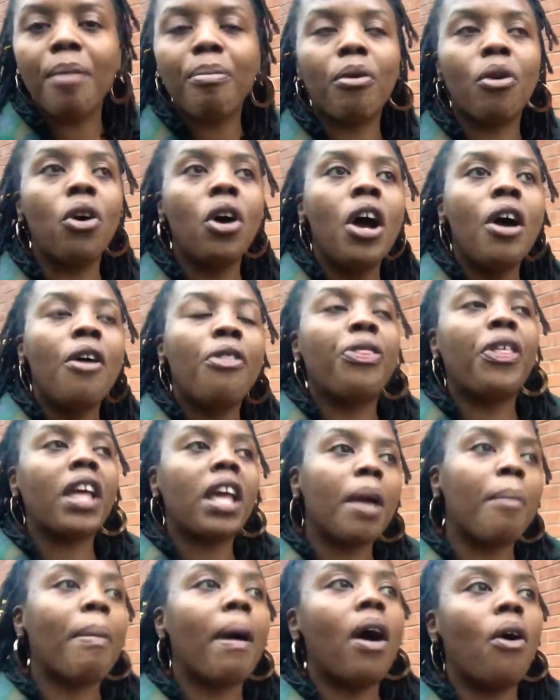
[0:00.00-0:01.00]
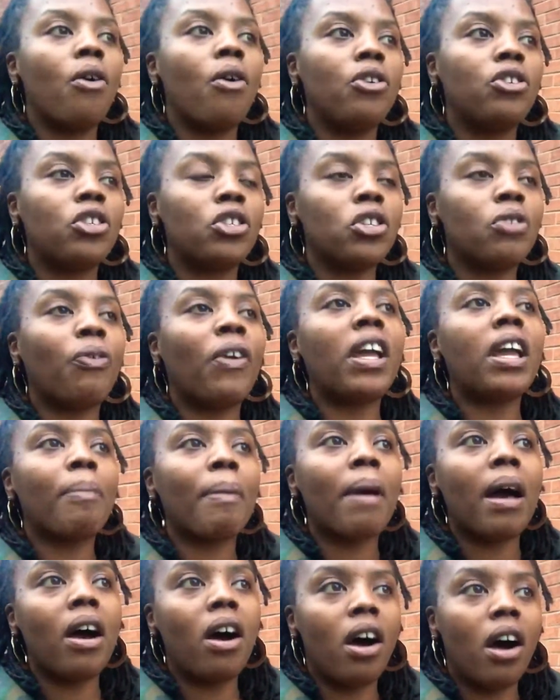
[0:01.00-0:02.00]
but think
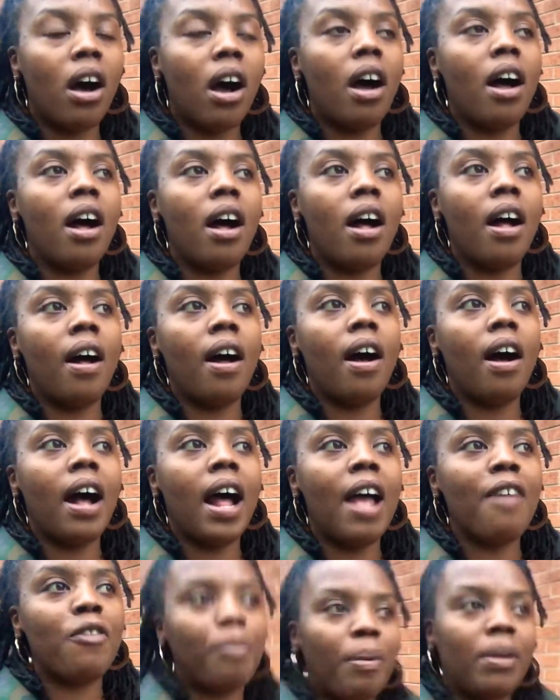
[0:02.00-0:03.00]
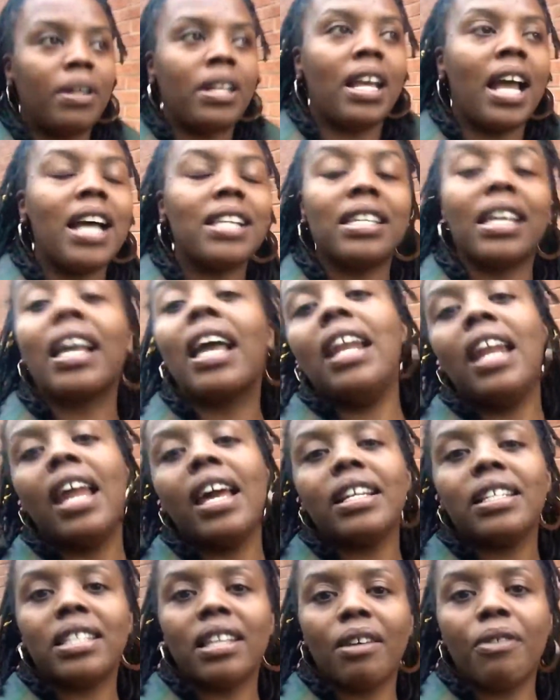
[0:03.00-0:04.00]
about everybody as a
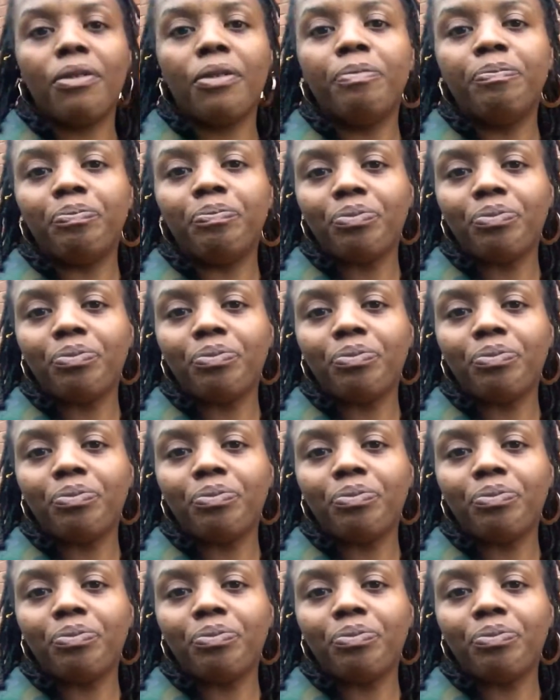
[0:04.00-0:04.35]
collective.